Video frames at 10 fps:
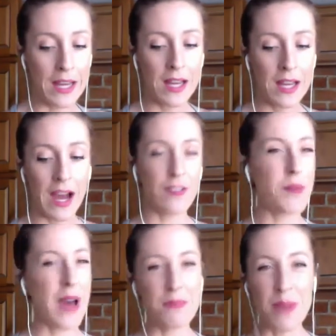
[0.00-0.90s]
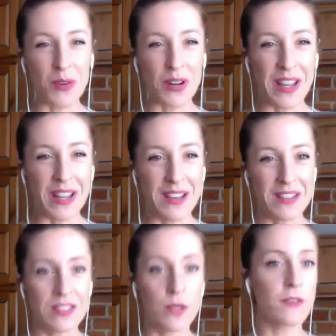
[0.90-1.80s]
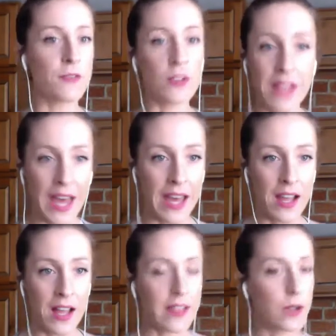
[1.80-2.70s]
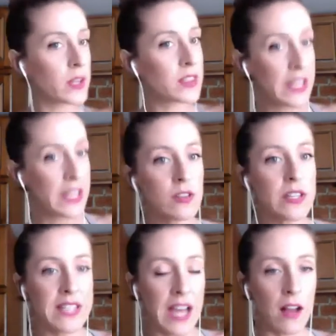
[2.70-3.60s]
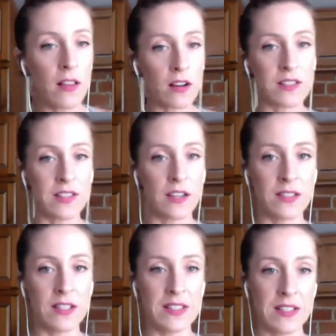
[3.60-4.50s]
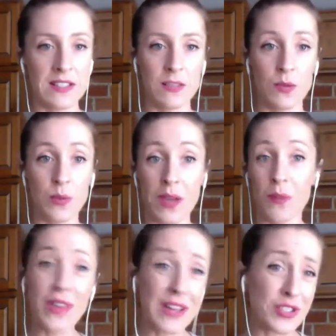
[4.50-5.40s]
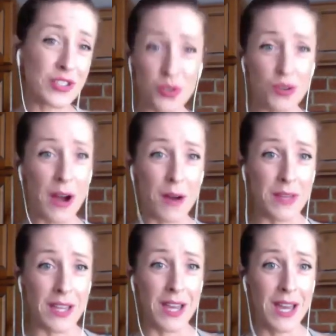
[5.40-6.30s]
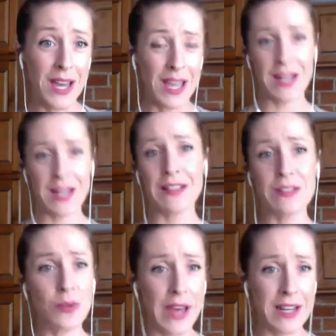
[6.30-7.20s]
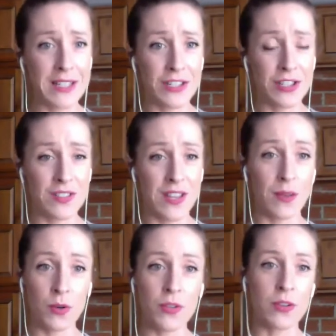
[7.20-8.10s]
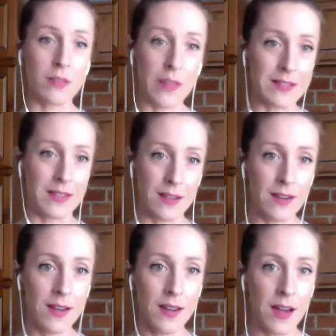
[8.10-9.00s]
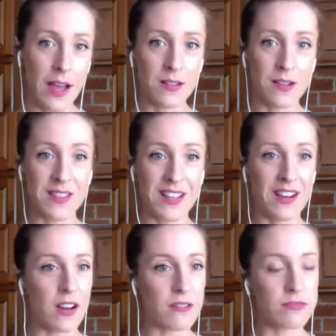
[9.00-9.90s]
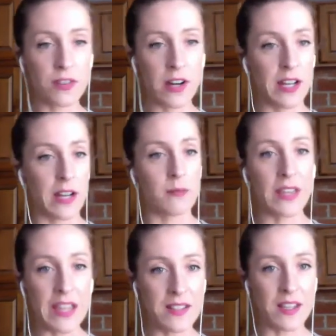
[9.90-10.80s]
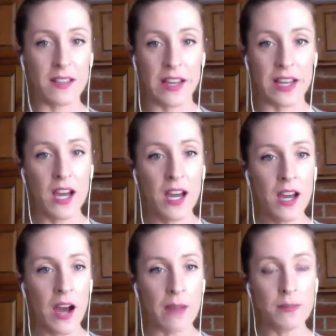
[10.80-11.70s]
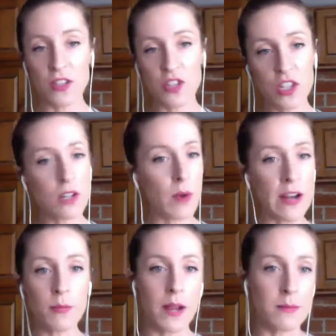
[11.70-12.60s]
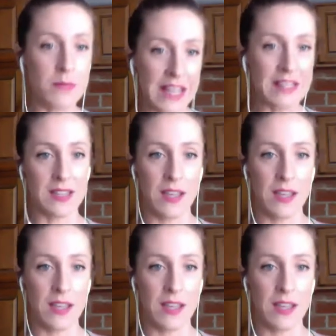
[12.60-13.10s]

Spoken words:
I have a bad memory, so we forget. Like, we literally tell ourselves these things because we say, well, that's true about me. In high school, I had a teacher say, Ruth, you're lazy. And so I was like, oh, frick, I'm lazy. Like, I'm such a good writer, but I'm lazy.